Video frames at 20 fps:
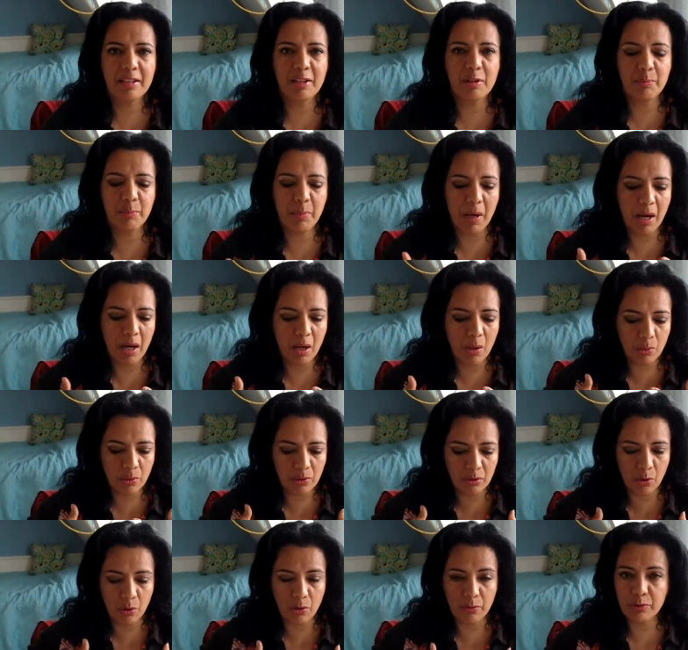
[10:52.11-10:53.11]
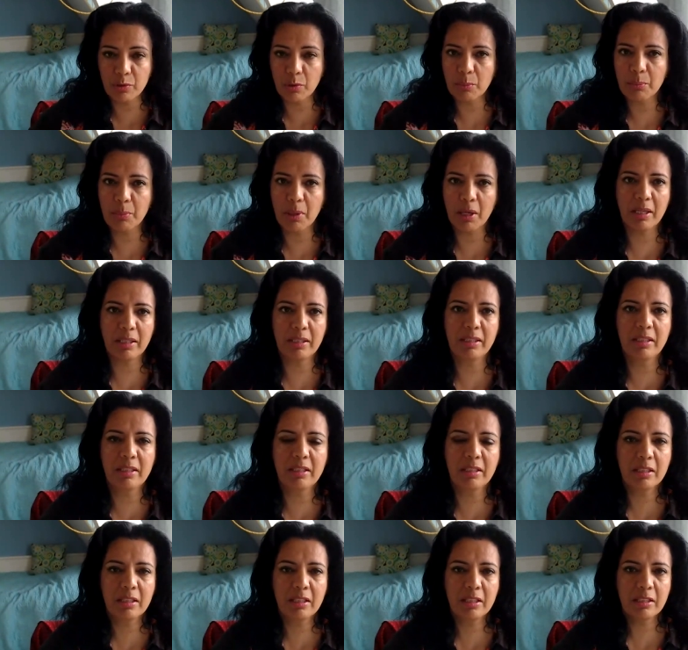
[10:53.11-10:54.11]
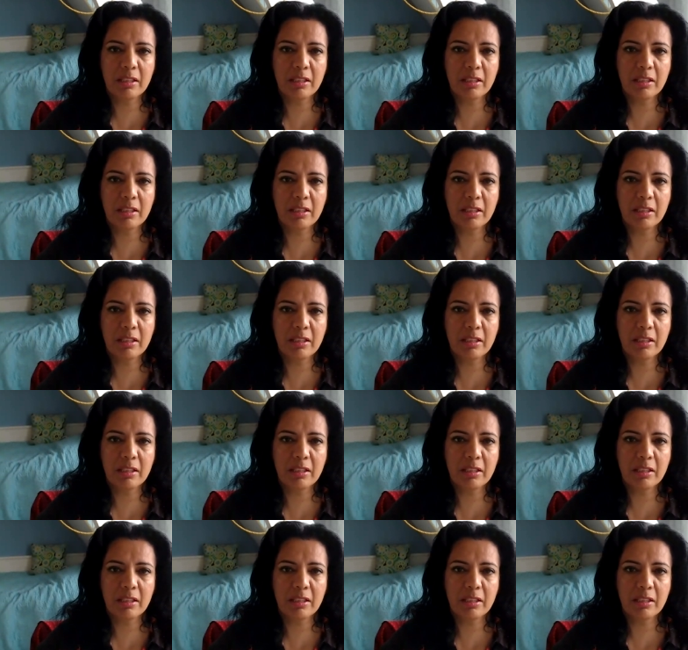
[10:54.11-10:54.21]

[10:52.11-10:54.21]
the power of your body,